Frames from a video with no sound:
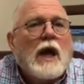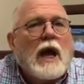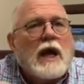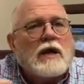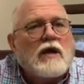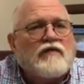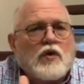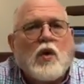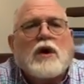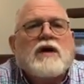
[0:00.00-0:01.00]
And if
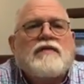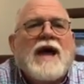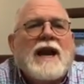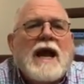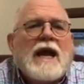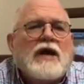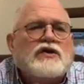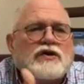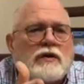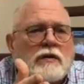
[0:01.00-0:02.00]
you are in that age,